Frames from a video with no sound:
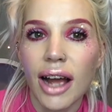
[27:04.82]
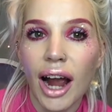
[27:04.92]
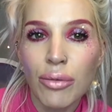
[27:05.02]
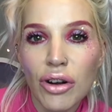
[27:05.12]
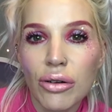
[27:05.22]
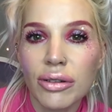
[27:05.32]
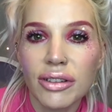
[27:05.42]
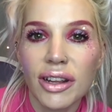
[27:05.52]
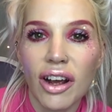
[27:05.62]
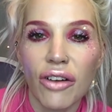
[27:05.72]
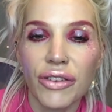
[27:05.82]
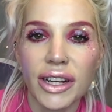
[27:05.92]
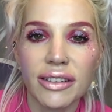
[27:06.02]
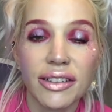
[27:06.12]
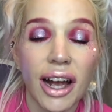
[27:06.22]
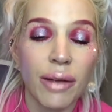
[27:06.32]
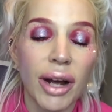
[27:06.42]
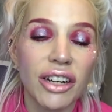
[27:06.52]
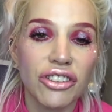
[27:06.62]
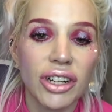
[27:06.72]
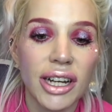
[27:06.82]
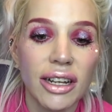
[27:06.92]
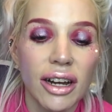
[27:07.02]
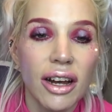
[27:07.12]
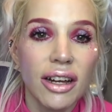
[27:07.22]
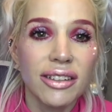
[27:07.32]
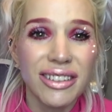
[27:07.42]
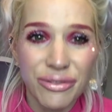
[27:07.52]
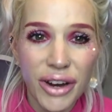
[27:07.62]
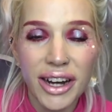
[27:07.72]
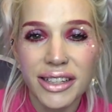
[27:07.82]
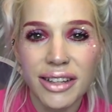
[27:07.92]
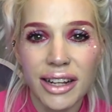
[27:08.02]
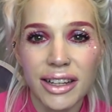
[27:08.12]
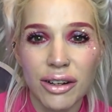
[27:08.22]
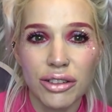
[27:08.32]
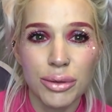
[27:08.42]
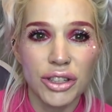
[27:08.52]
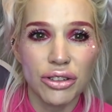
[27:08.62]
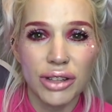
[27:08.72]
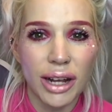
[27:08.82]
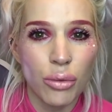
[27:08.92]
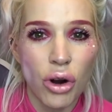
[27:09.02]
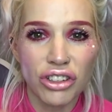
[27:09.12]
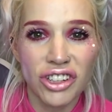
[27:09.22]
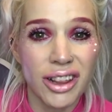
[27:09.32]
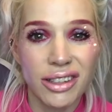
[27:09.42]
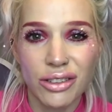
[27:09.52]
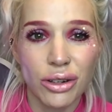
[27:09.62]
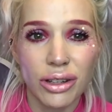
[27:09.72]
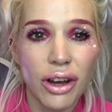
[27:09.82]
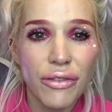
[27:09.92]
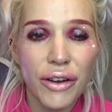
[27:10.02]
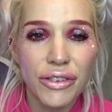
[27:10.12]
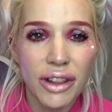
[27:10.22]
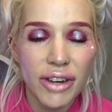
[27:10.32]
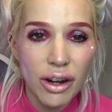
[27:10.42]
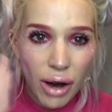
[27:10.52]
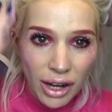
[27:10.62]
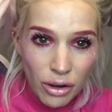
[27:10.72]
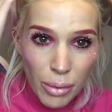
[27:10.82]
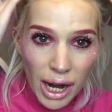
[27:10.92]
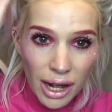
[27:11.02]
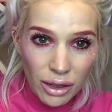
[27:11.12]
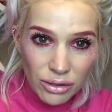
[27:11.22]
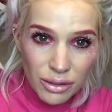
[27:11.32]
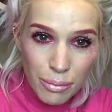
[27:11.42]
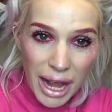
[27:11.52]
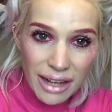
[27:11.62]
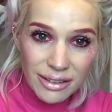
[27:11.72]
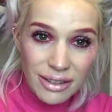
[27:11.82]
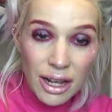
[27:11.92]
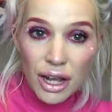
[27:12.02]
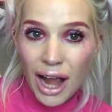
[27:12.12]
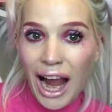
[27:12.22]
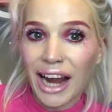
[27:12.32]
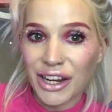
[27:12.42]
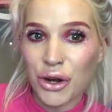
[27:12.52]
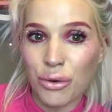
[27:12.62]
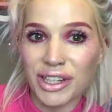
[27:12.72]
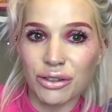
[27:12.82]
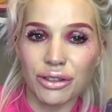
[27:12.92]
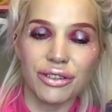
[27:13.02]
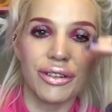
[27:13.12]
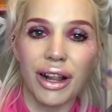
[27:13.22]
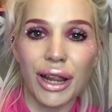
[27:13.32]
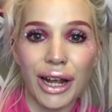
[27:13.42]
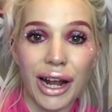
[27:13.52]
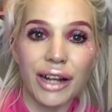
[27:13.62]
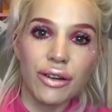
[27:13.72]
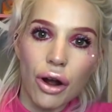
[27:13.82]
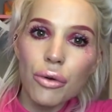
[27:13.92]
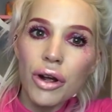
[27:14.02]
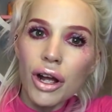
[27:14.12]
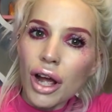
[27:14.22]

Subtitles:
I'm not going to the office. I'm actually very sadly going to be just like washing this all off after the video. I know my hair looks a mess. I know it does. Like, I know.